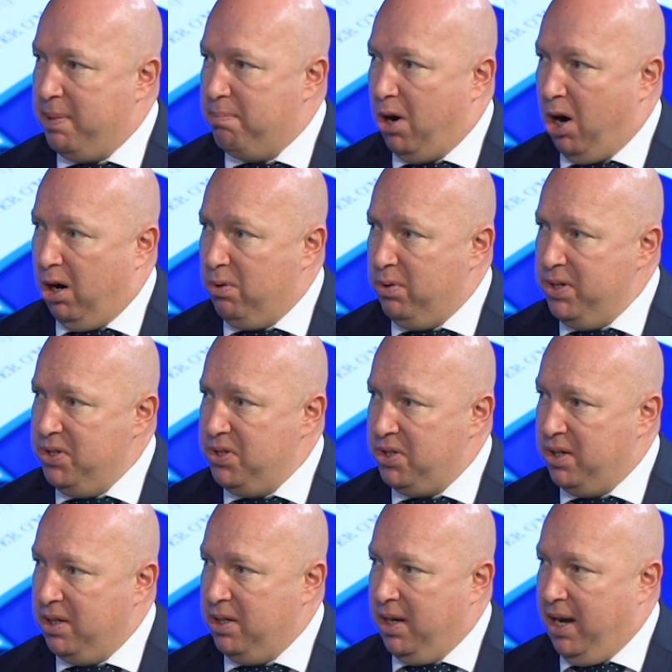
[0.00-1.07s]

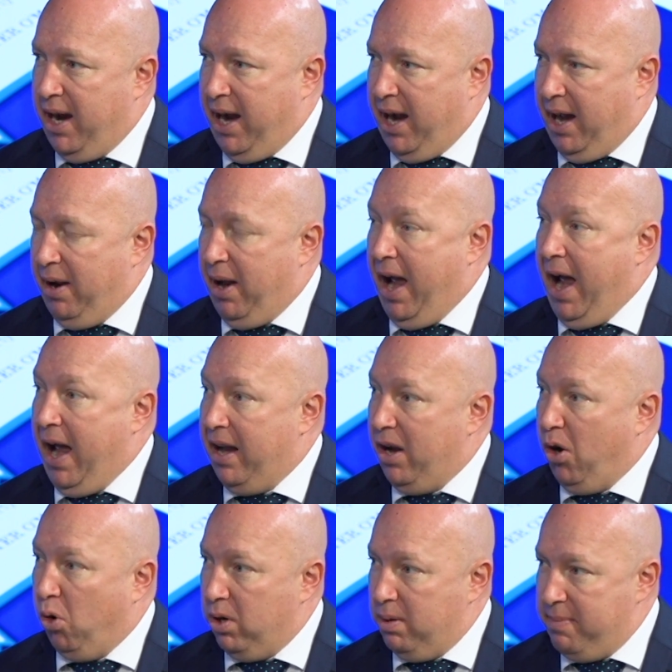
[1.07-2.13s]
borrowers
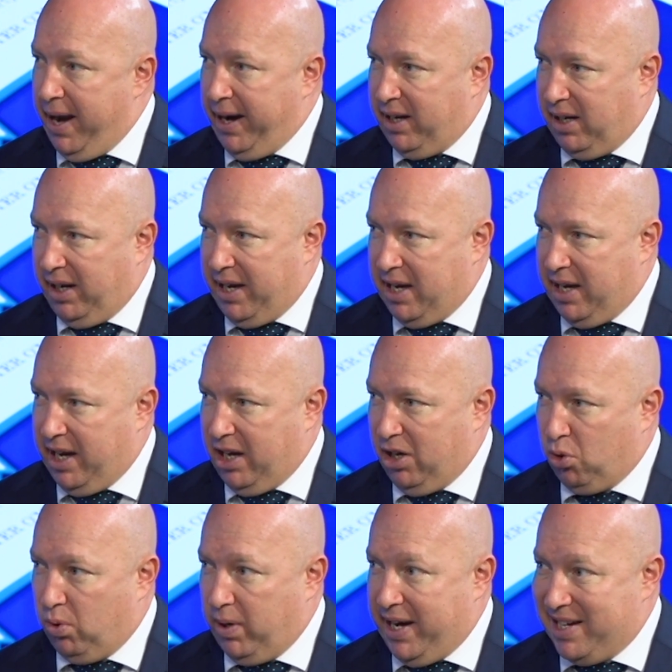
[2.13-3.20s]
automatically
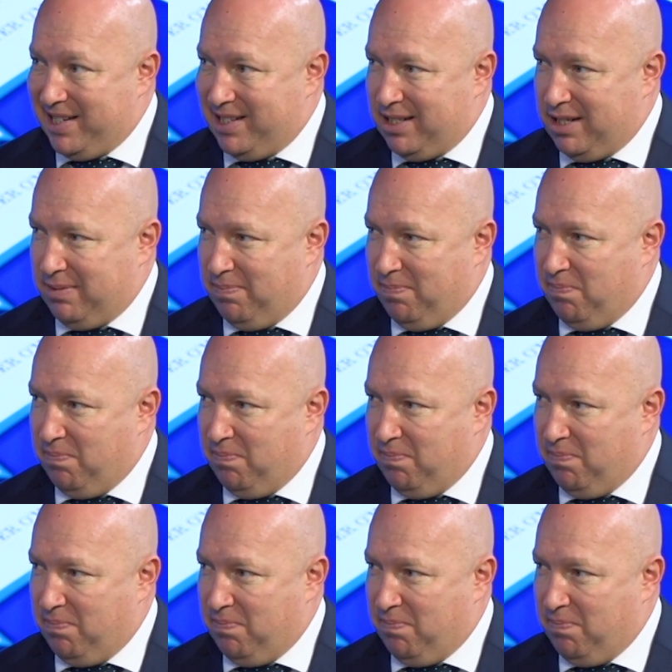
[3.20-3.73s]
increased.